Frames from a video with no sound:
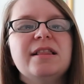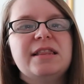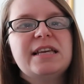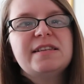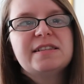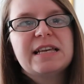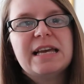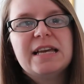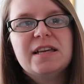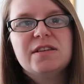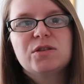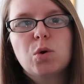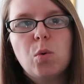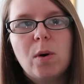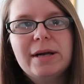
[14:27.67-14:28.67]
This
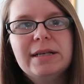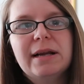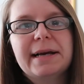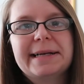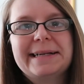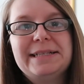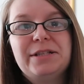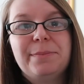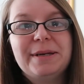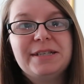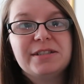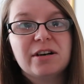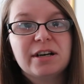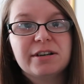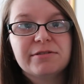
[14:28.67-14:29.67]
is quite likely to be
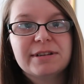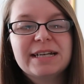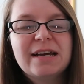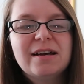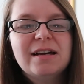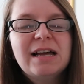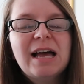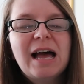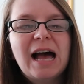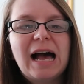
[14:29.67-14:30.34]
diarrhea